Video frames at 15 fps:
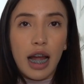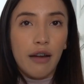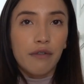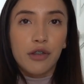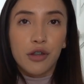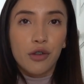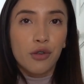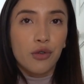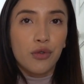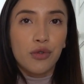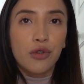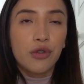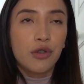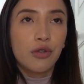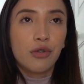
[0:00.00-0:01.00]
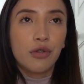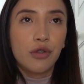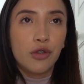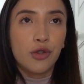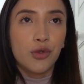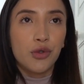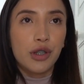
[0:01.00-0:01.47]
after those
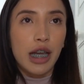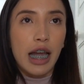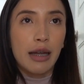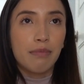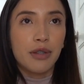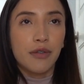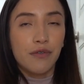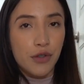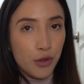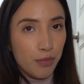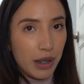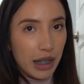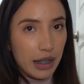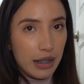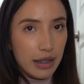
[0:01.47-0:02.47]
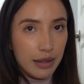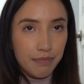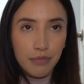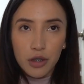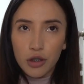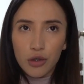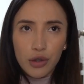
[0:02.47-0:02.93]
2 times of 2 minutes.
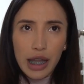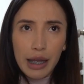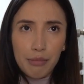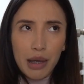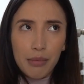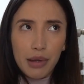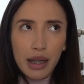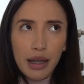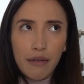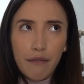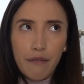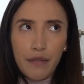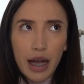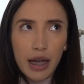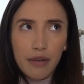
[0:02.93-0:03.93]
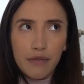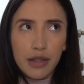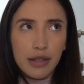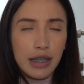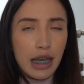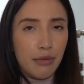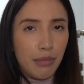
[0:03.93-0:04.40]
So, like, maybe like a 5 to
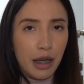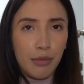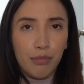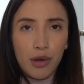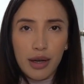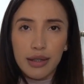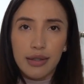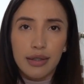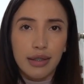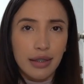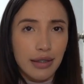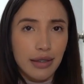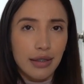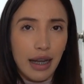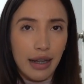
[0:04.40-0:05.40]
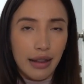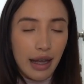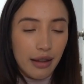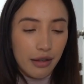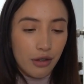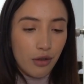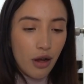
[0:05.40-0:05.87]
10 minute process inside
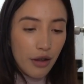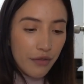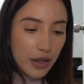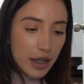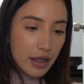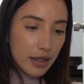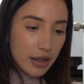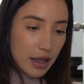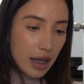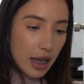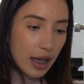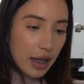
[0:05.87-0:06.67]
that little office.